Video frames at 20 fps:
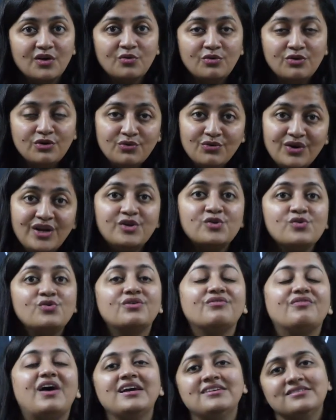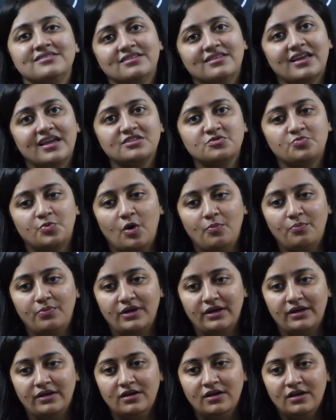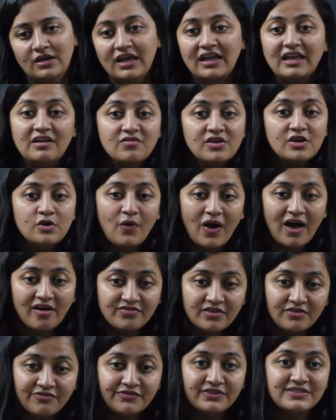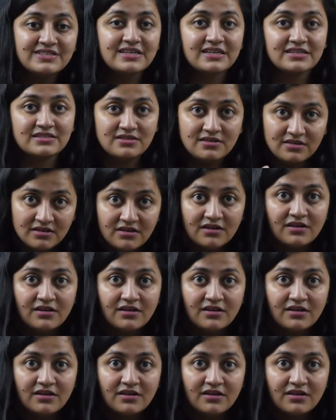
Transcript: you know you need to revise the things properly even you have the physics